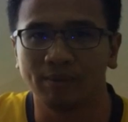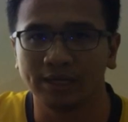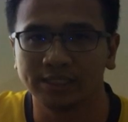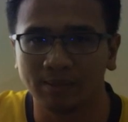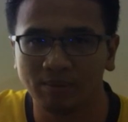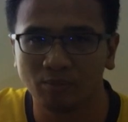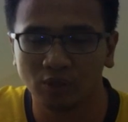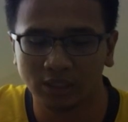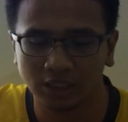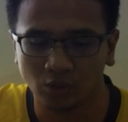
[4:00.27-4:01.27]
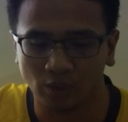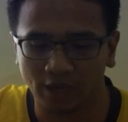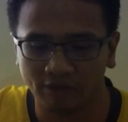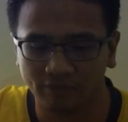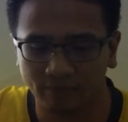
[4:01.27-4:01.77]
by the JP Morgan could
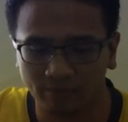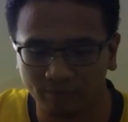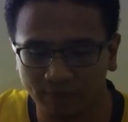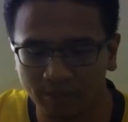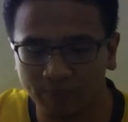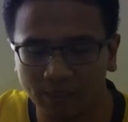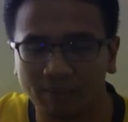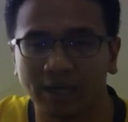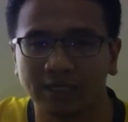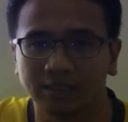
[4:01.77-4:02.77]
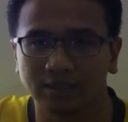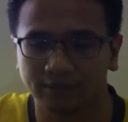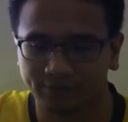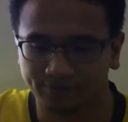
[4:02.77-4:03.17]
have been minimized.